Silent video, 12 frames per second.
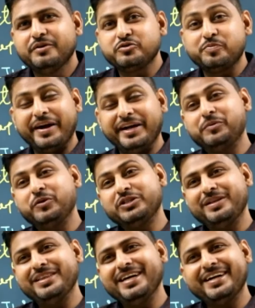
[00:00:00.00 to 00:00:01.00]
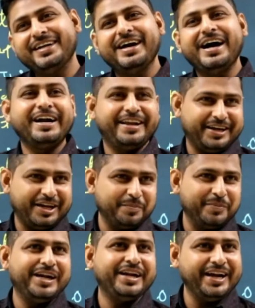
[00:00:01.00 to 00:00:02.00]
Might be possible that attacker may
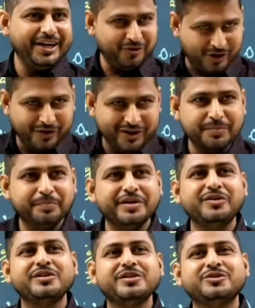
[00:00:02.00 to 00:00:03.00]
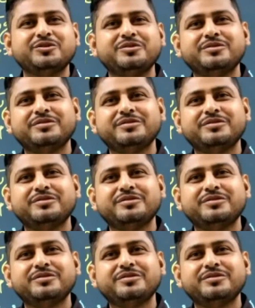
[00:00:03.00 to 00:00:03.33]
try to our company also.